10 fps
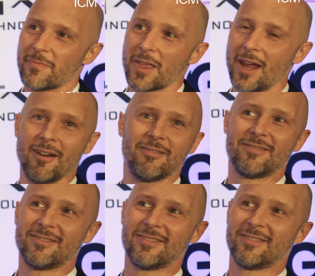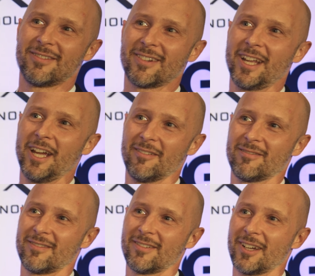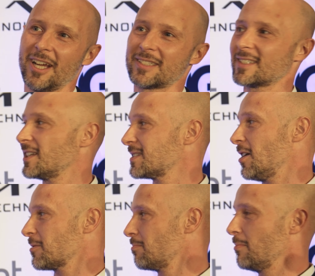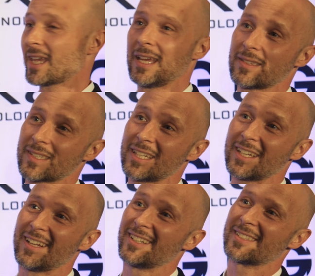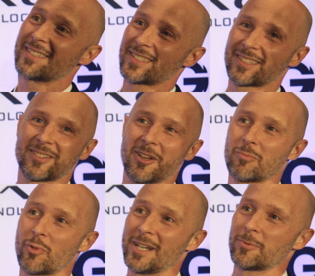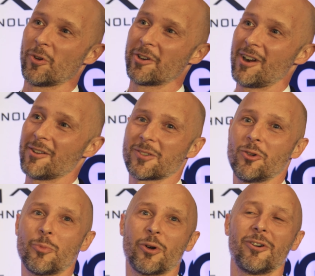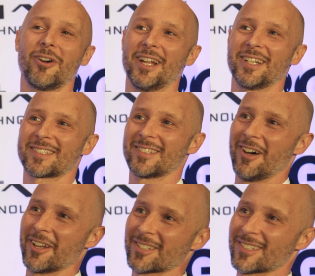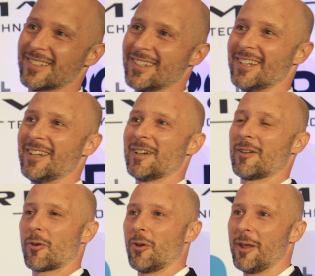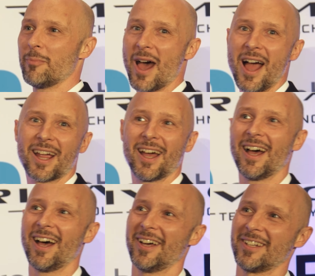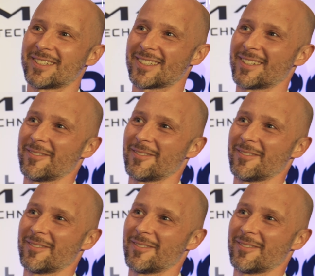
Yeah, yeah, it's it's not McKinsey and it's not Cooper and it's not Roland Berger and